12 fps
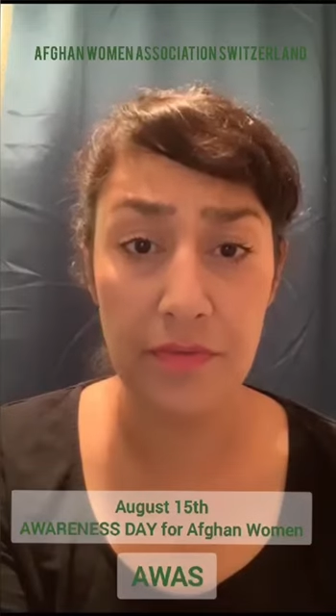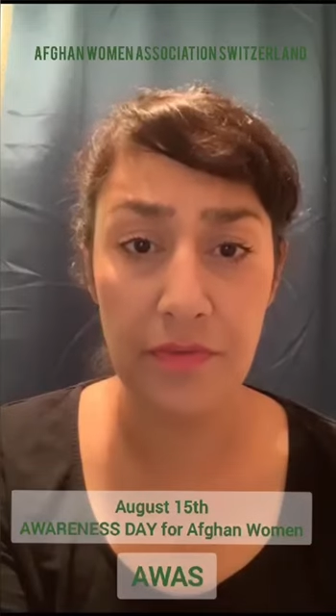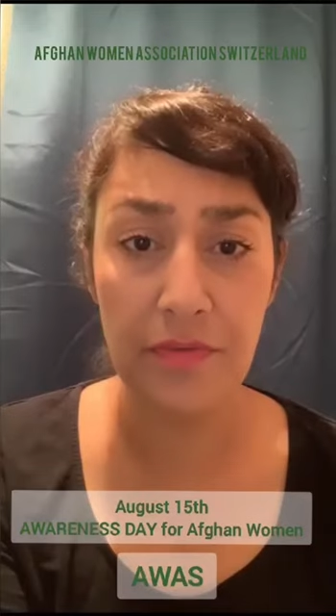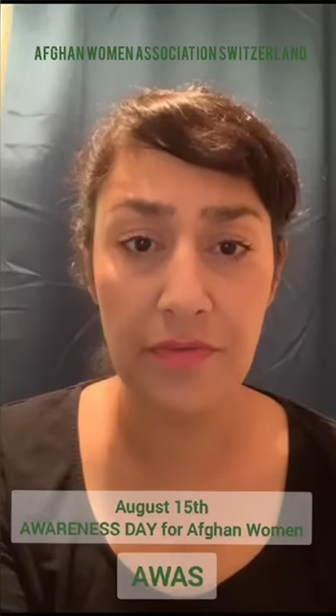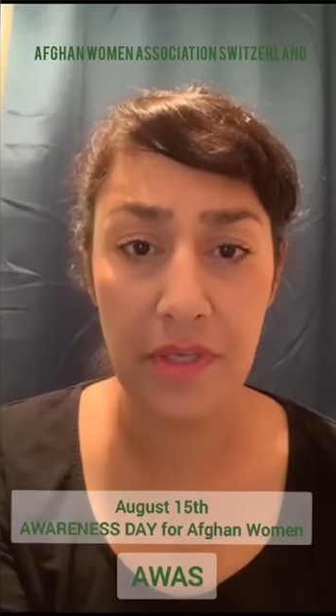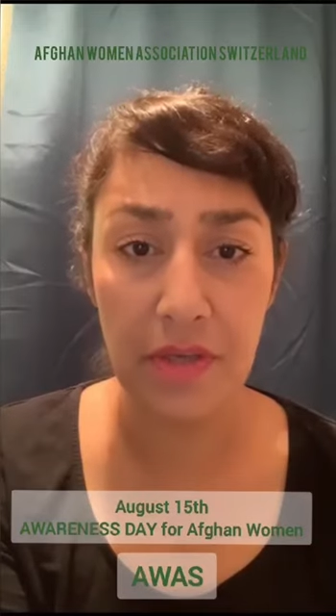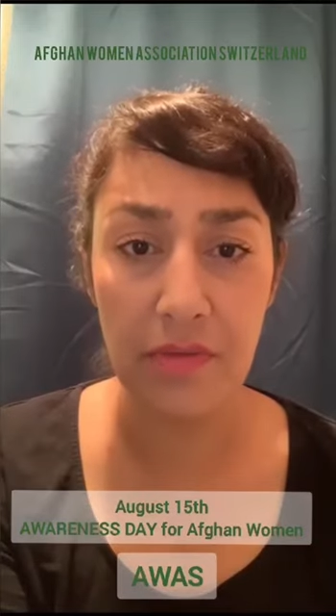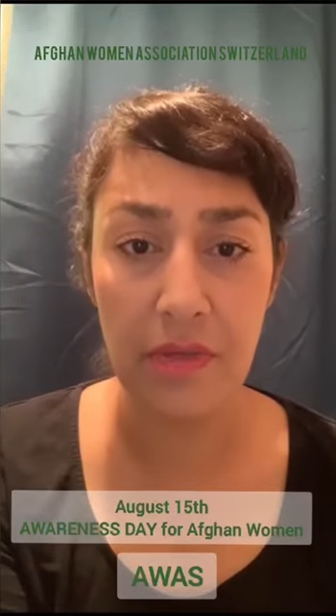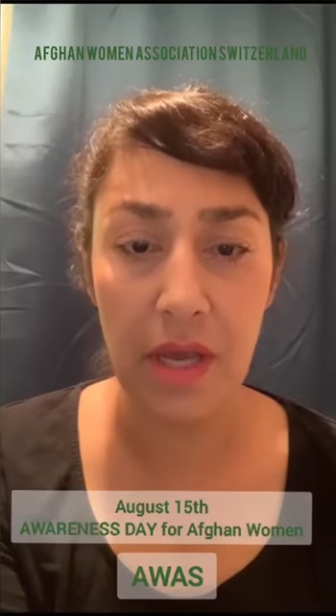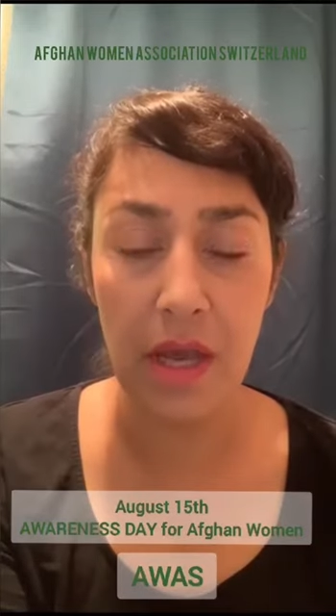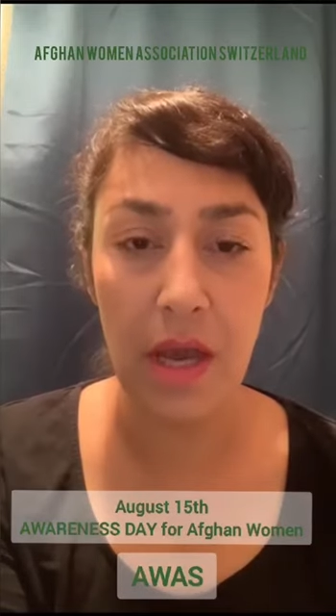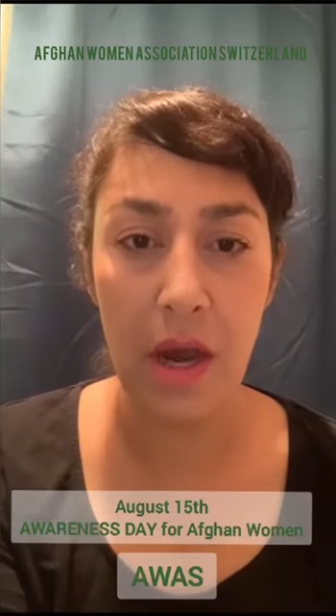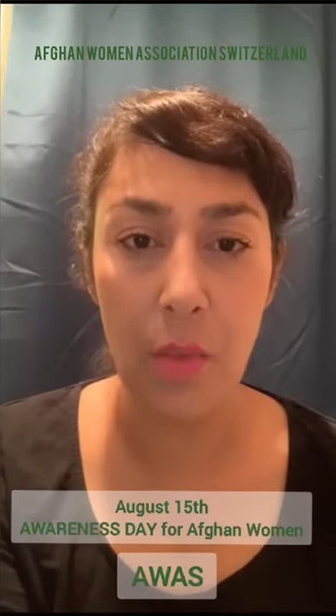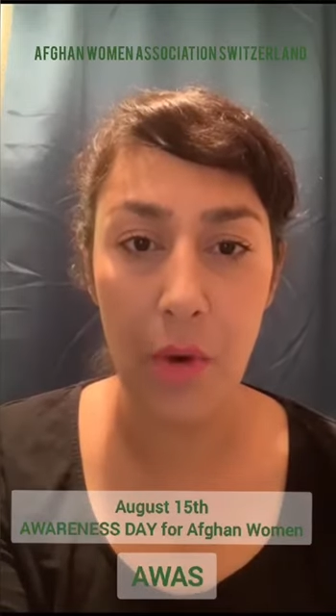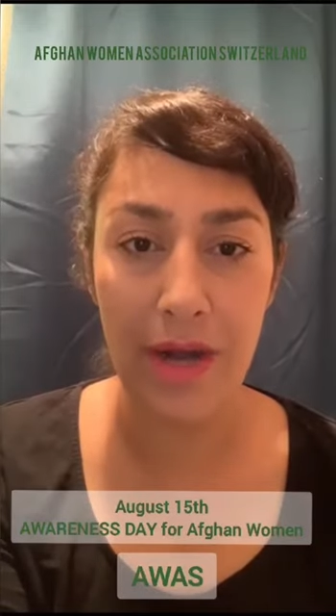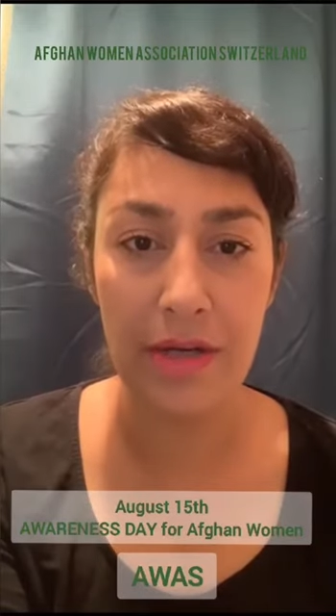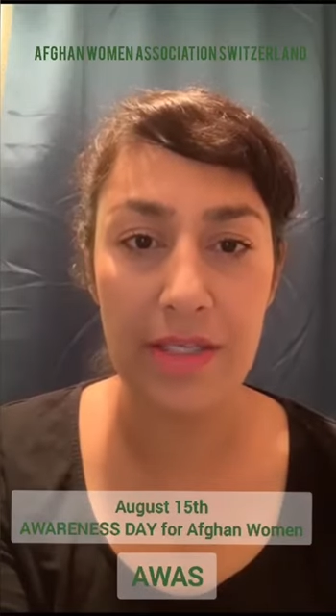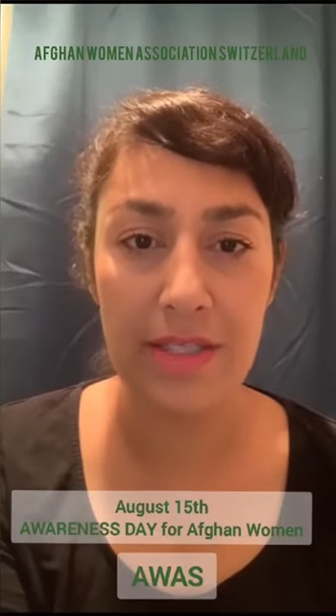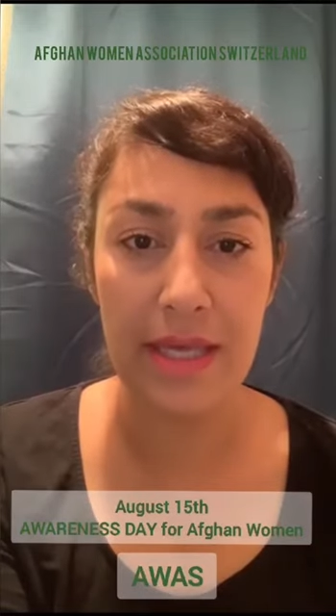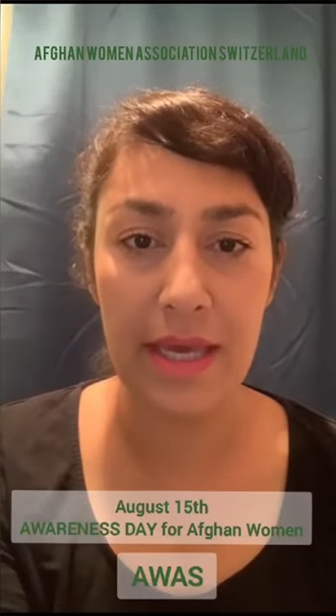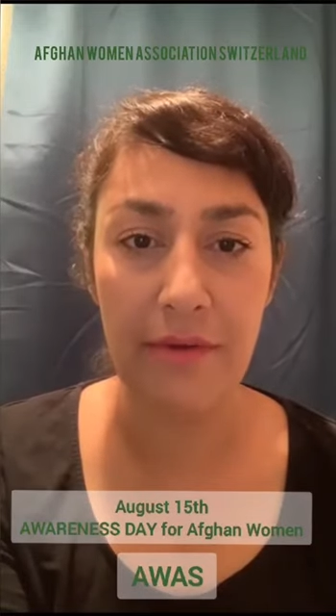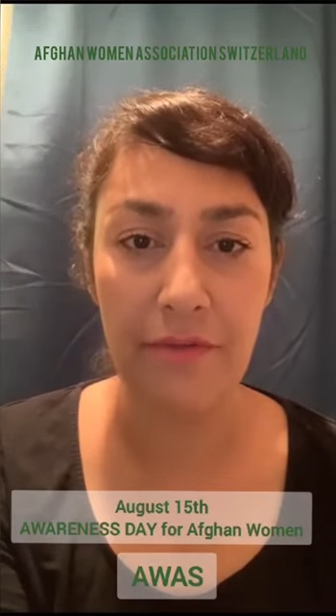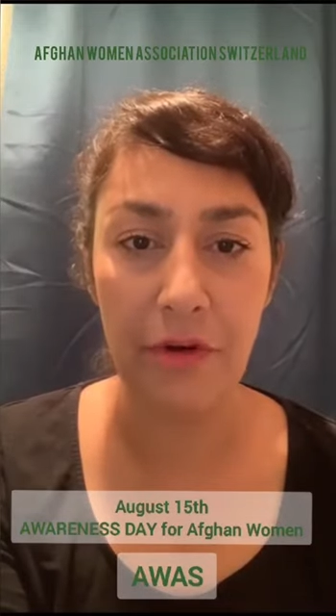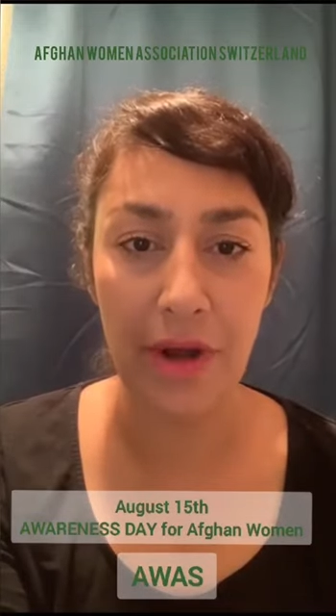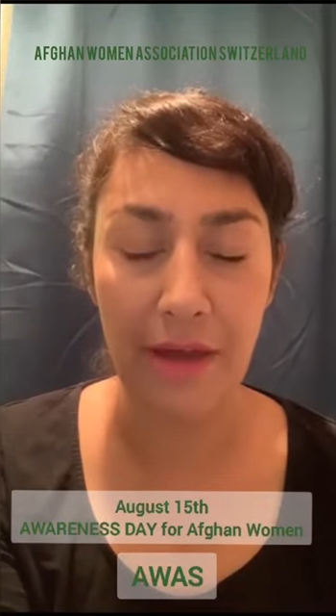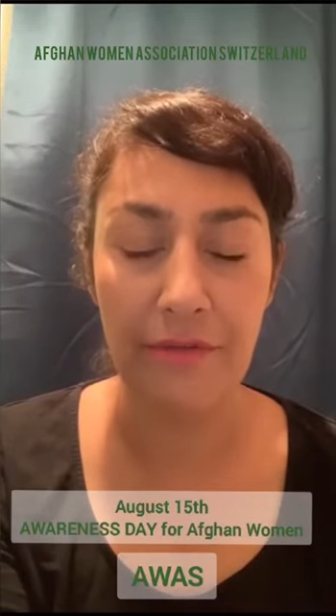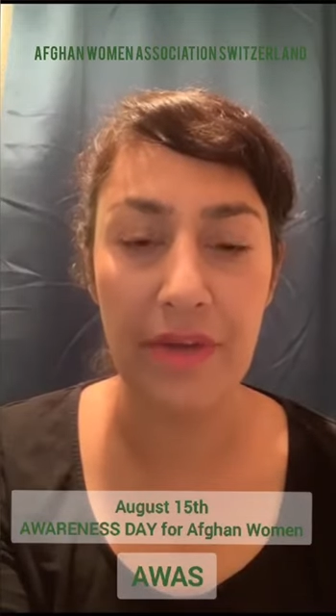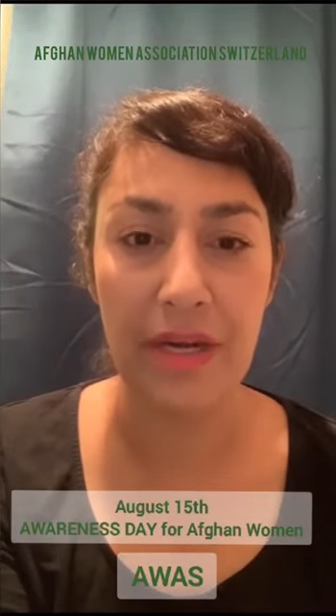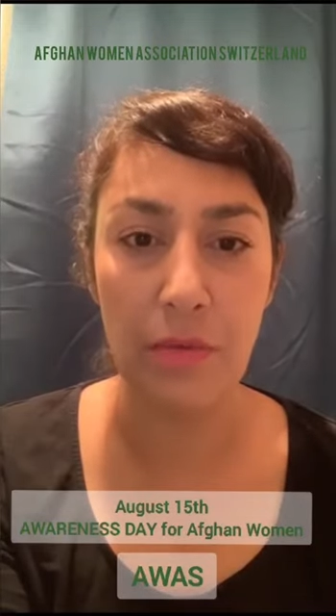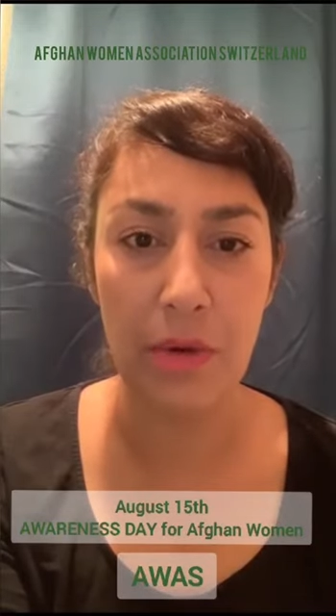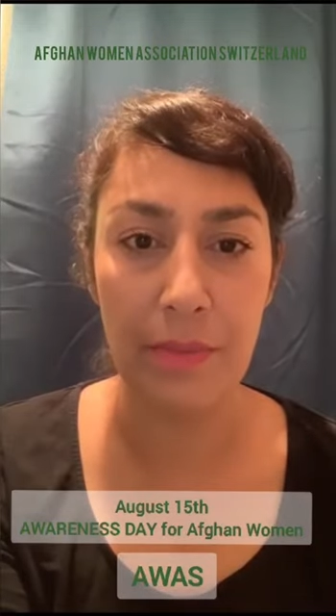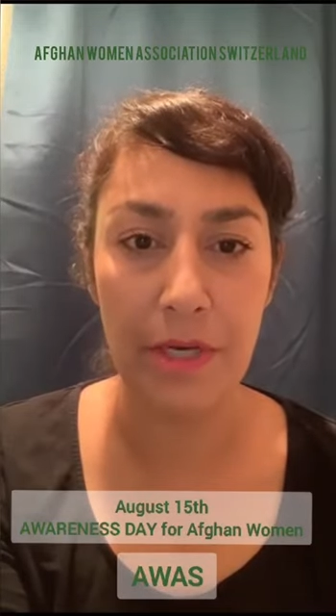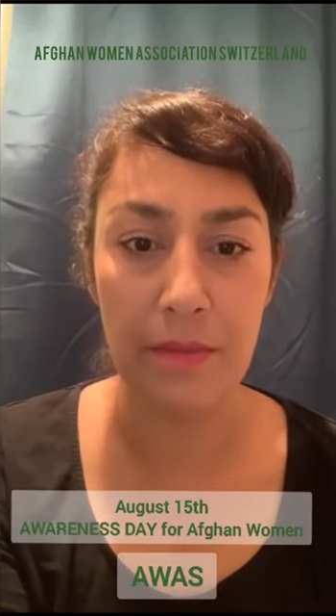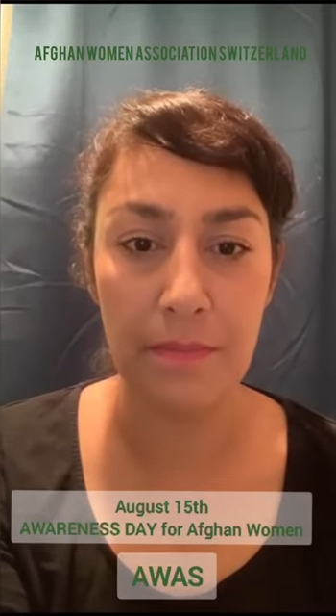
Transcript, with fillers: 15th, Awareness Day for Afghan Women.